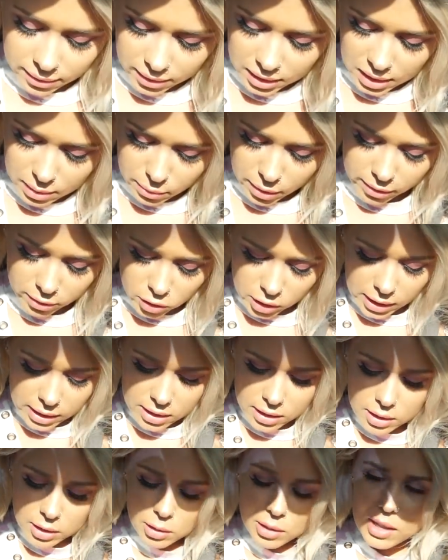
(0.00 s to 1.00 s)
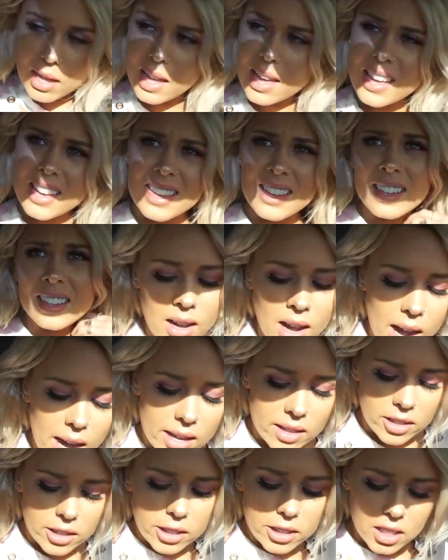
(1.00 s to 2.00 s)
Every time I've tried to do that,
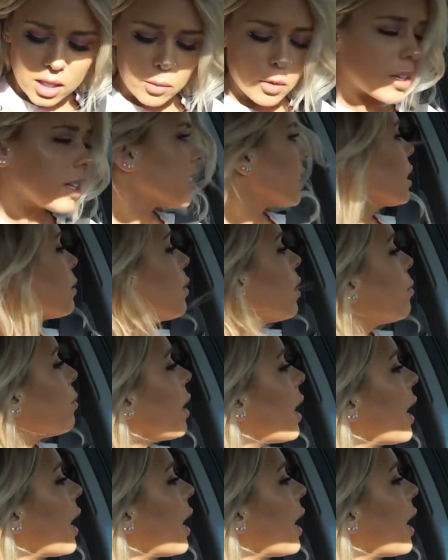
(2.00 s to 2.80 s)
either someone has come up